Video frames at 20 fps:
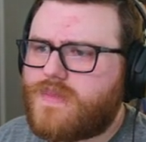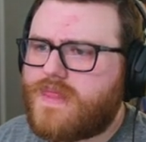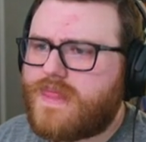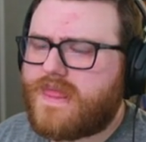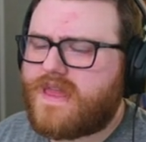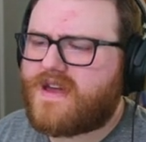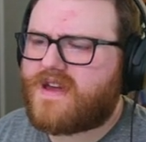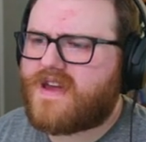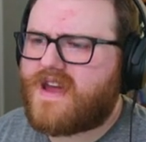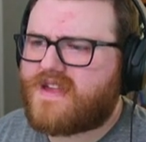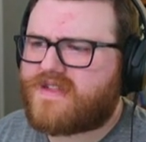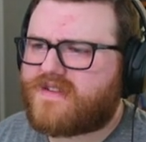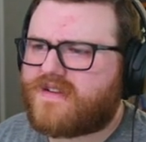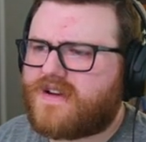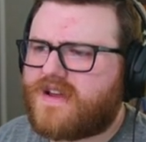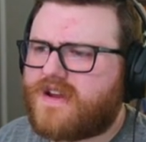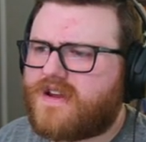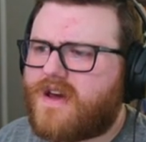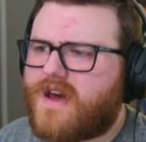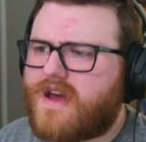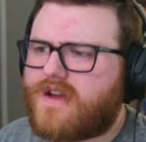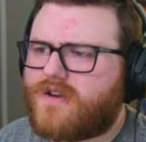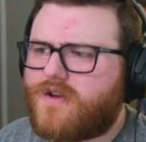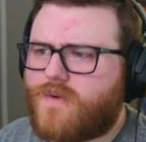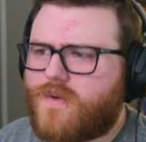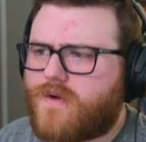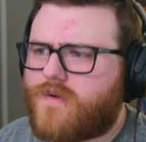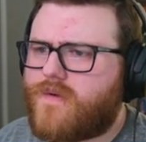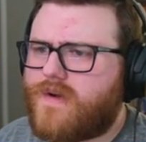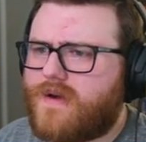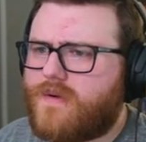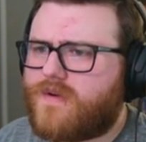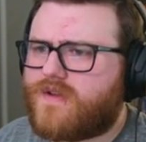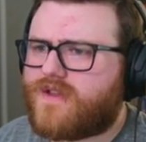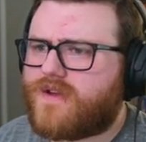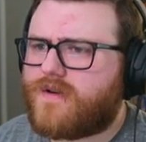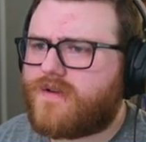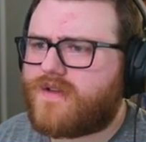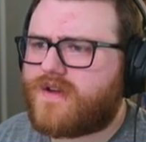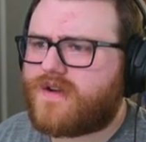Yes, Anita, I do agree with
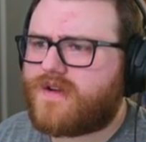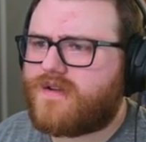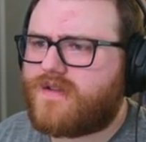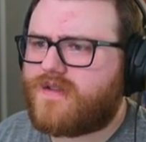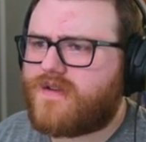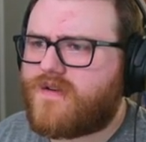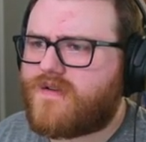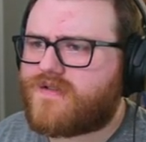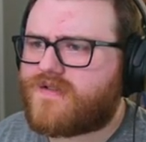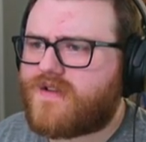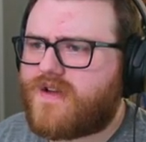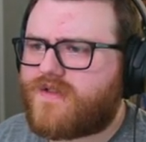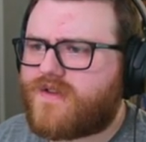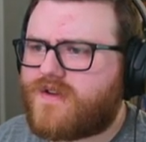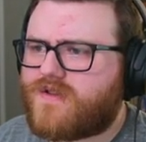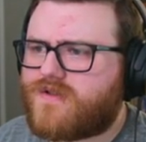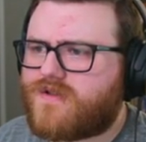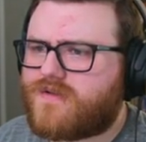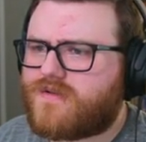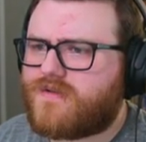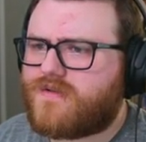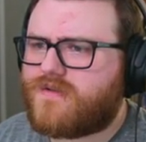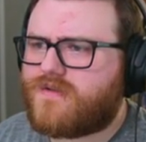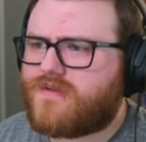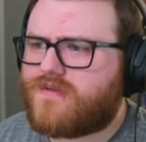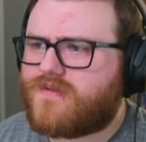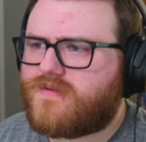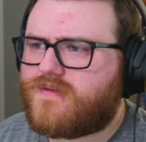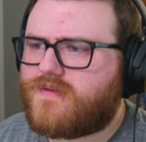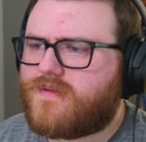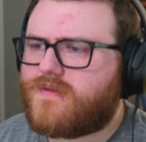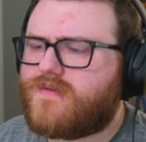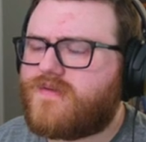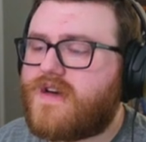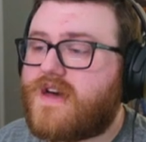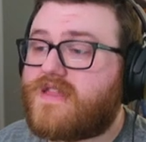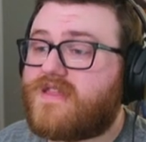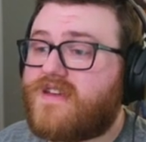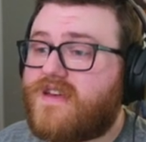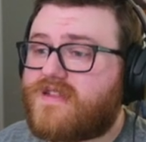you that there is nothing
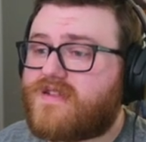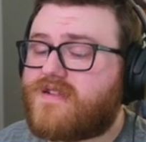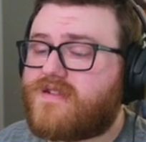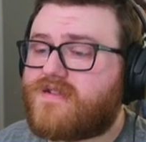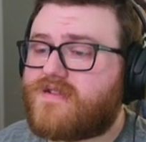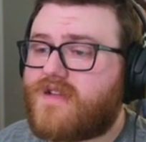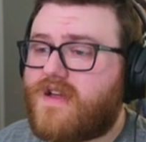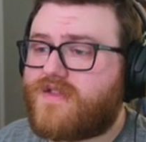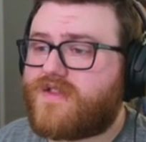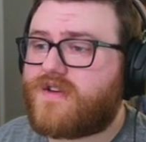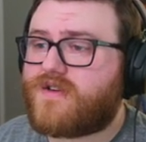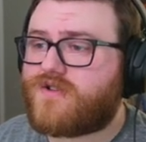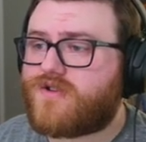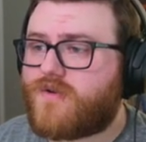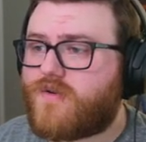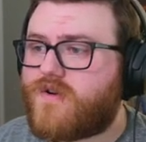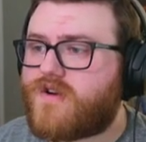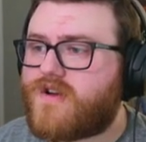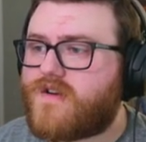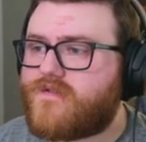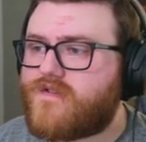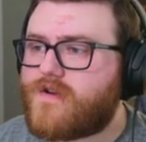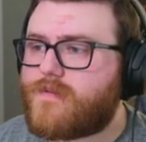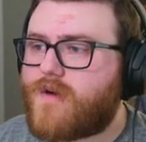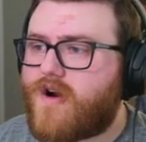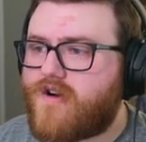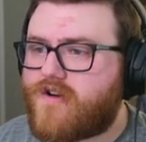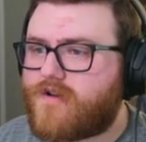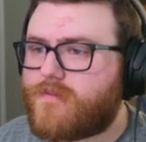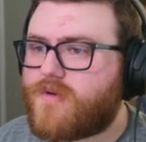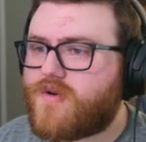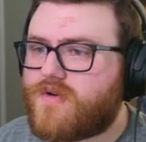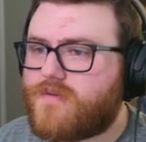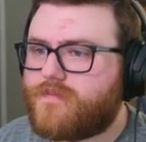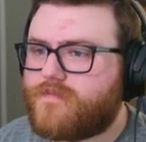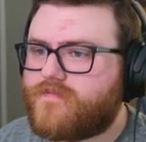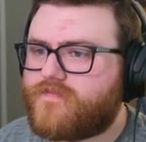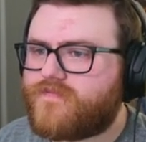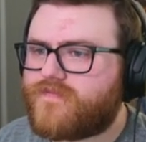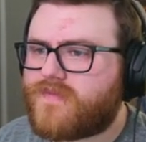that this is nothing short of remarkable.
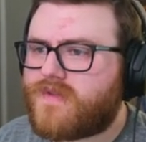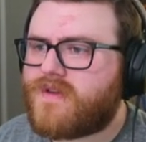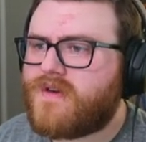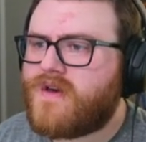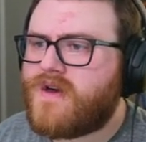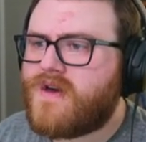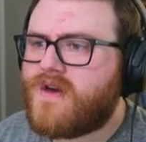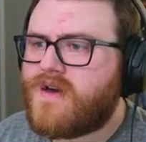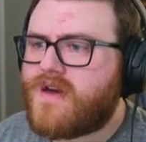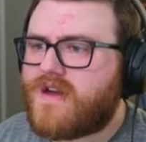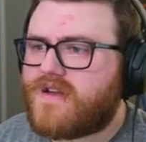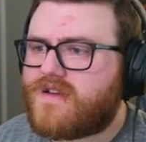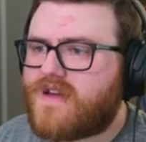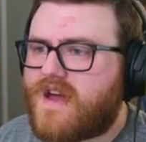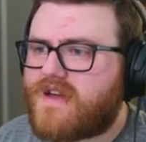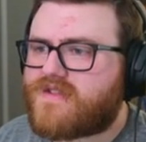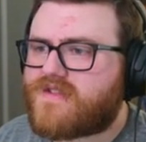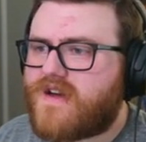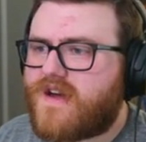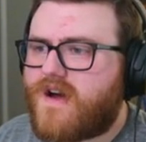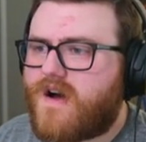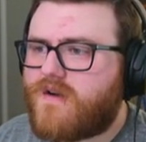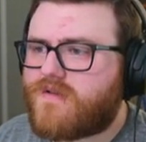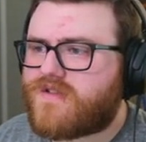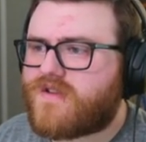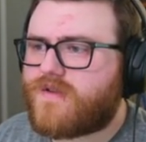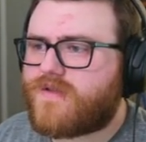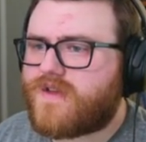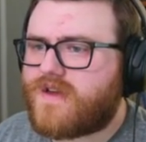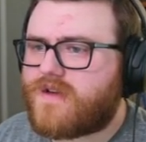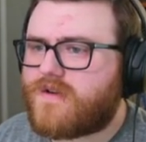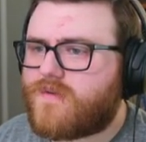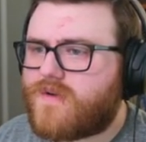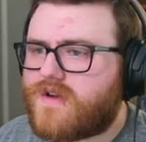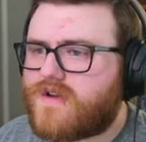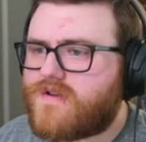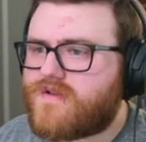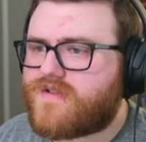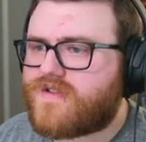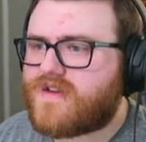And yes, I also think what
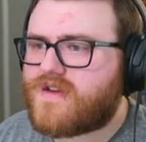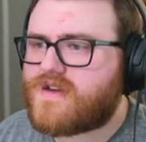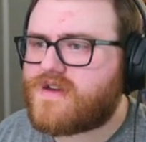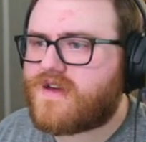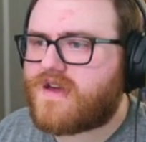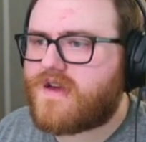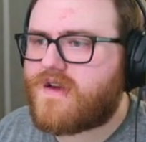you're seeing here